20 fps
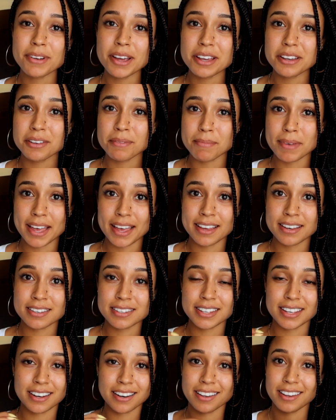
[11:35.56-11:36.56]

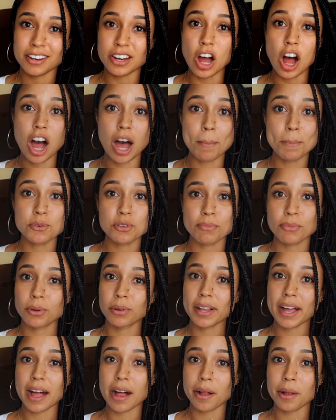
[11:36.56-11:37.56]
recommend getting an
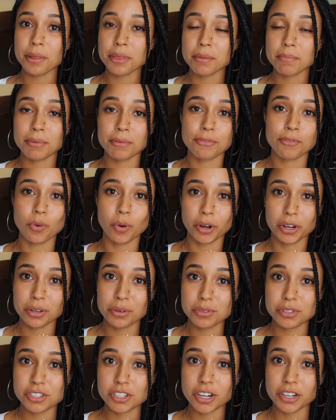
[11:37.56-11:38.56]
optimal health before
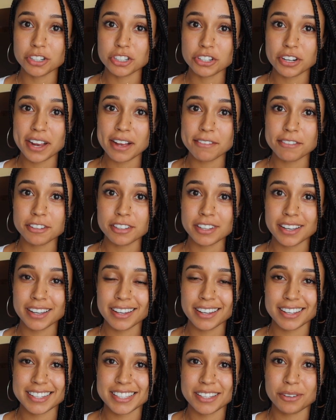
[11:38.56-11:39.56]
you start
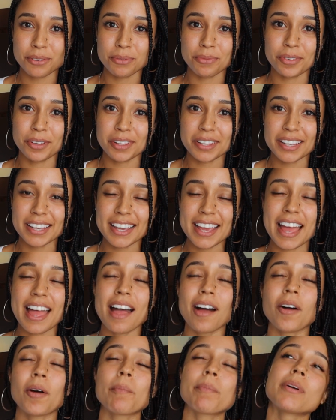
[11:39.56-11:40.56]
traveling because it'll really
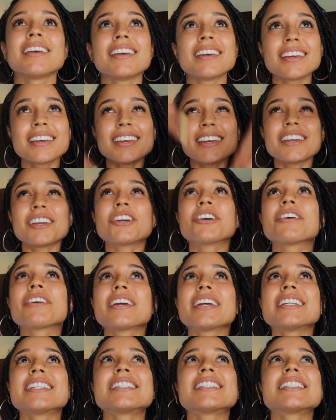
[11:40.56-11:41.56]
help
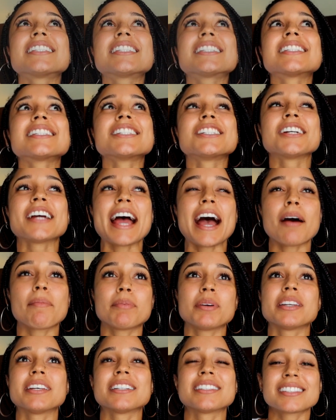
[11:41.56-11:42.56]
increase your
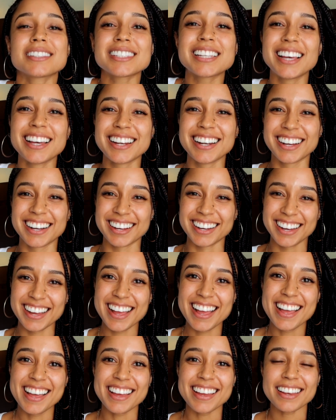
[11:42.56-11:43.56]
happiness.
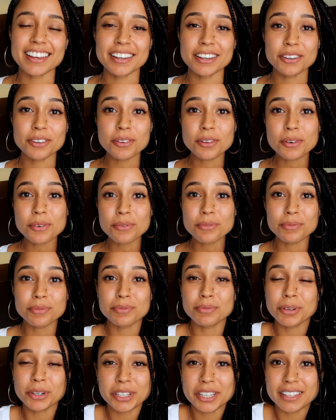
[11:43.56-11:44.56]
It'll
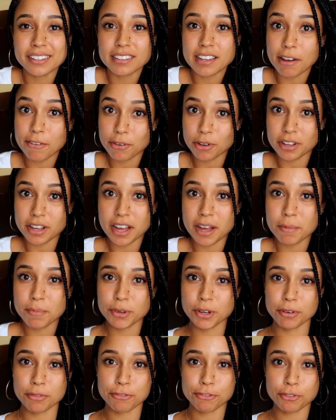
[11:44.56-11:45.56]
really level up
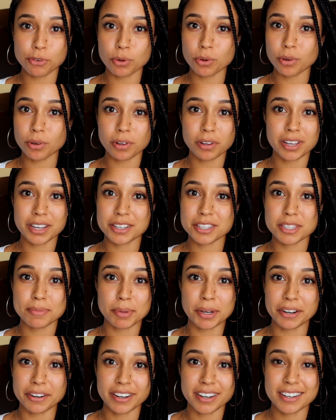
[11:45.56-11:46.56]
your full
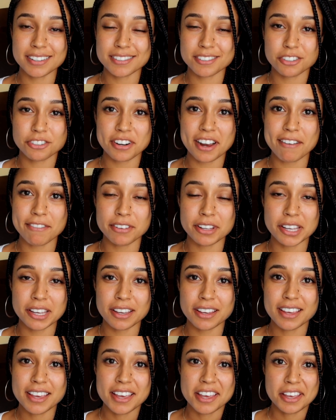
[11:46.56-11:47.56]
experience in
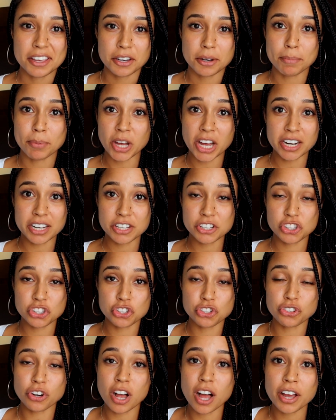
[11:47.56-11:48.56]
traveling. Your body's
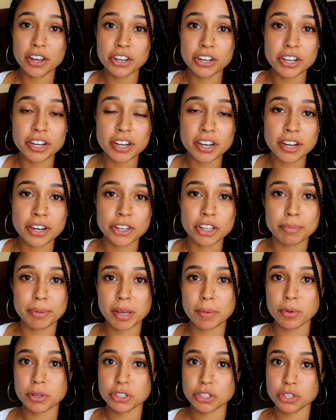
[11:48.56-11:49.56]
stronger, you'll be
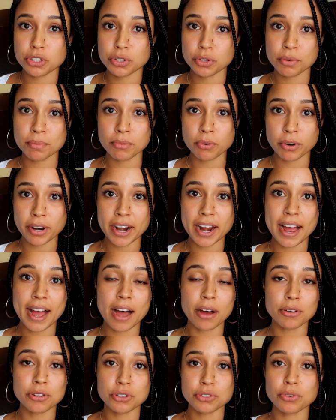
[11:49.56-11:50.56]
able to do more
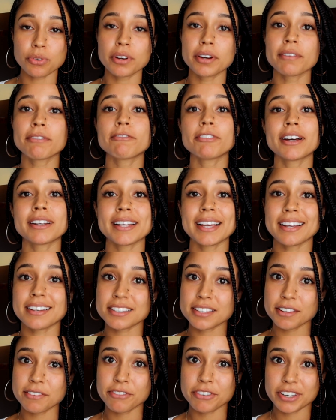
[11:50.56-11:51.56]
outdoor fun
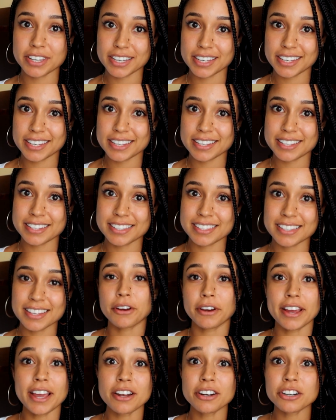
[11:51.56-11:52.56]
activities,
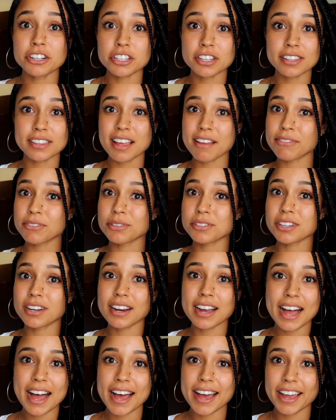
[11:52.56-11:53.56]
your energy levels
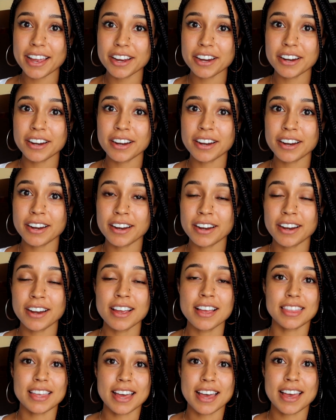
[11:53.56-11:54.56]
are higher,
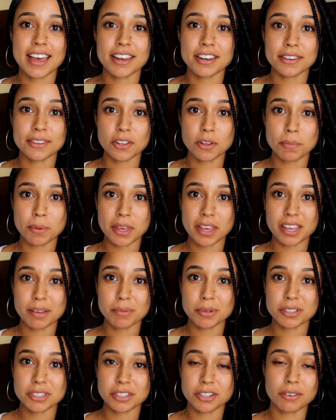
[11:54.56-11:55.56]
then you'll be
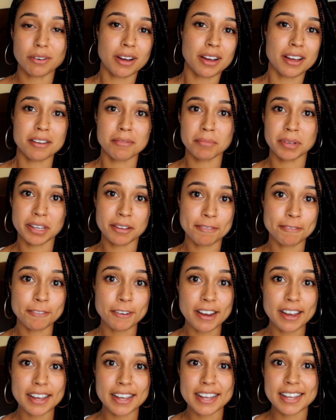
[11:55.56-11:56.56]
able to go out and make
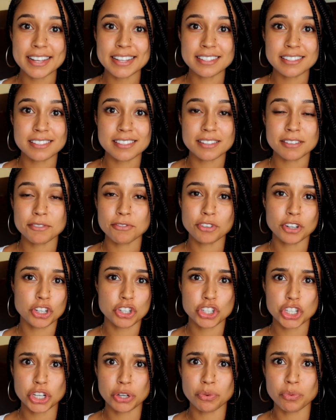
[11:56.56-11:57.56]
friends and
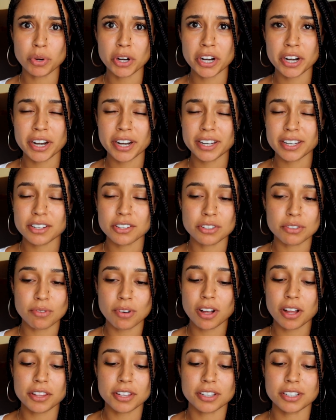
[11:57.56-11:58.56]
finish your work and do
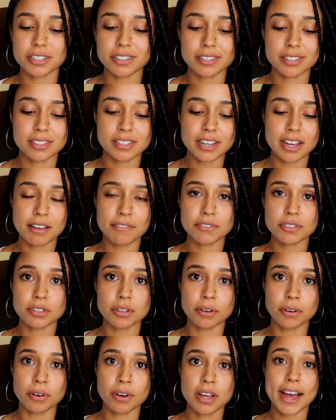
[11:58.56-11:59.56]
all the good stuff.
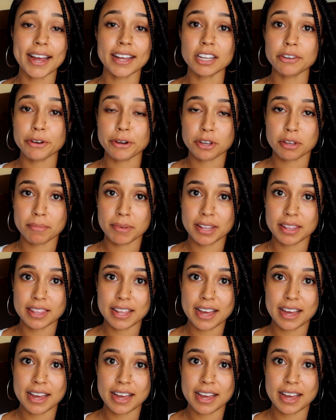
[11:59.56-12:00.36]
So I highly recommend